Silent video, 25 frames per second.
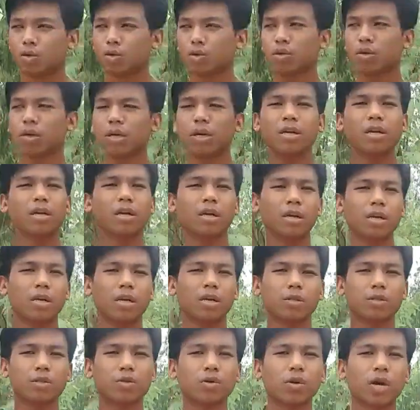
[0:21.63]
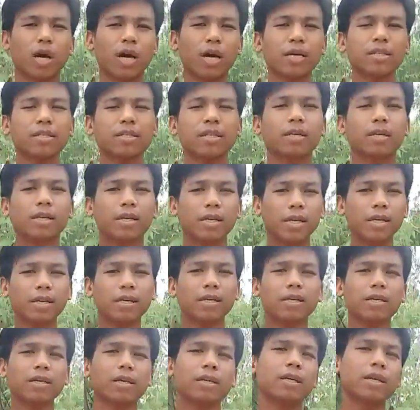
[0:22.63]
So guys,
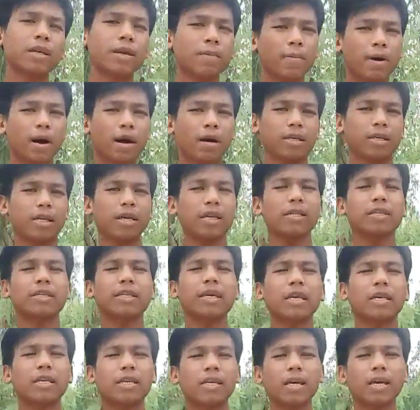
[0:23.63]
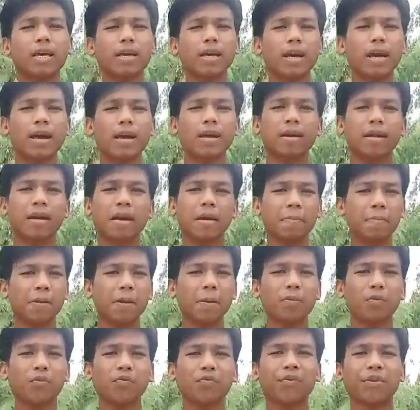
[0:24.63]
in a market, KK and
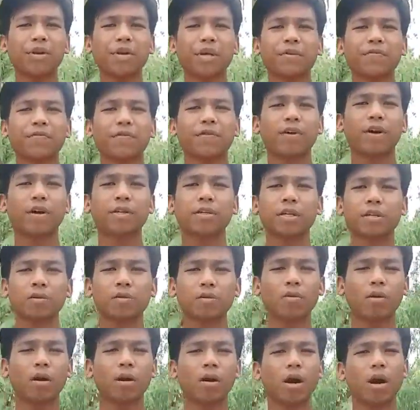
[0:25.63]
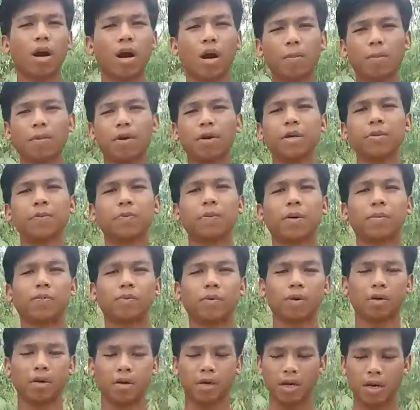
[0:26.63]
APM 2.8 flight controller are very
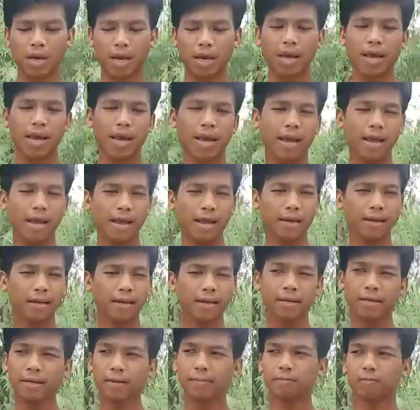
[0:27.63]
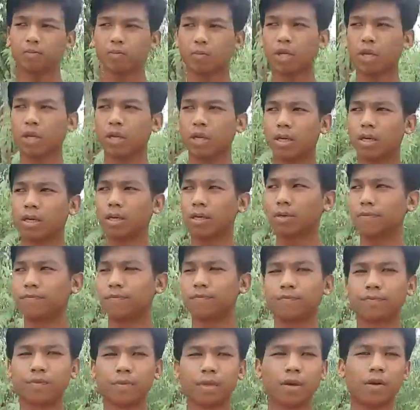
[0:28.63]
popular, and
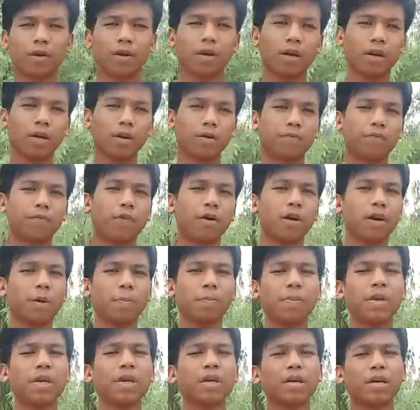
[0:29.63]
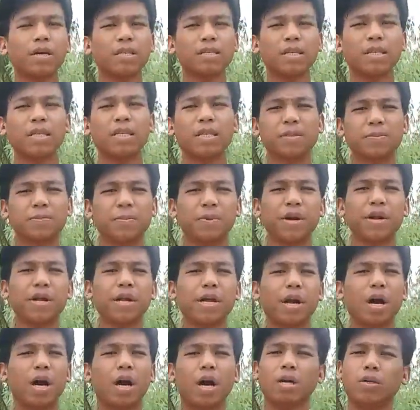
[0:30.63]
for a beginners, it is
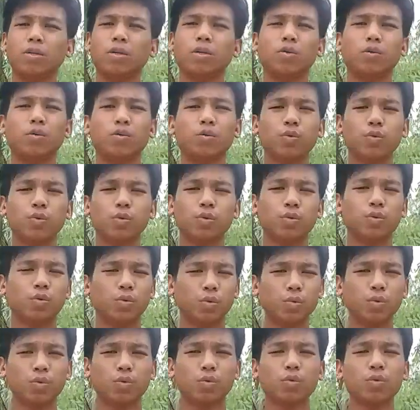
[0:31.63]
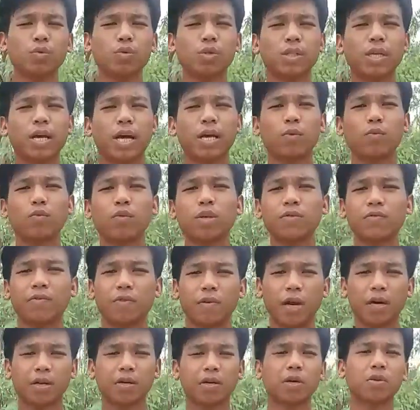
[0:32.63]
very hard to choose that which
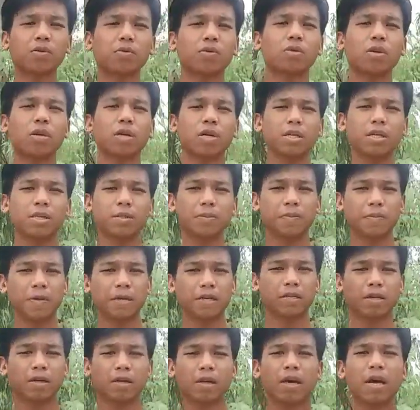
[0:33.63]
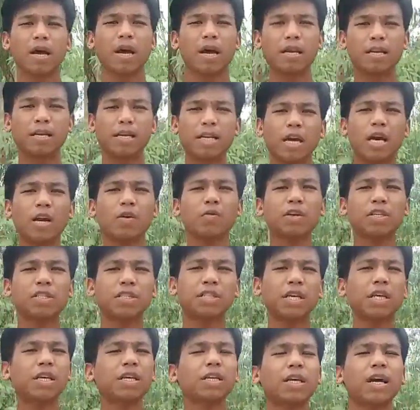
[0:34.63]
flight controller is better. They always
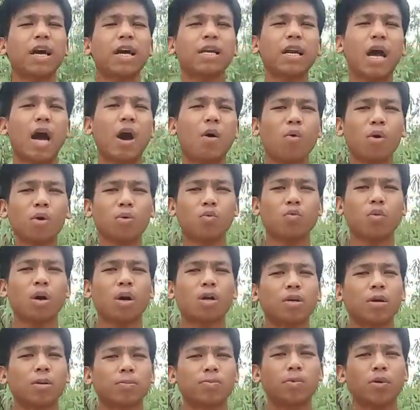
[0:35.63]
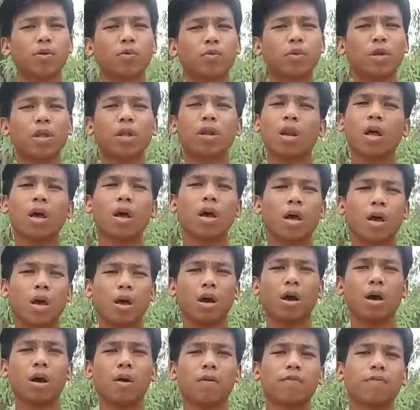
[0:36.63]
think that our quadcopter
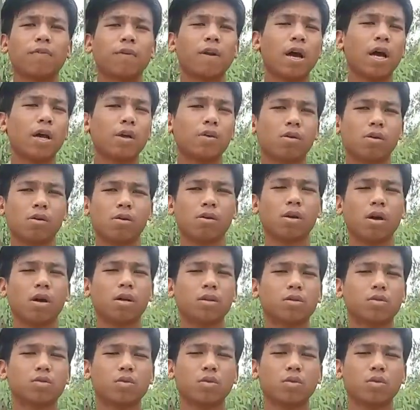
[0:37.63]
will fly or not.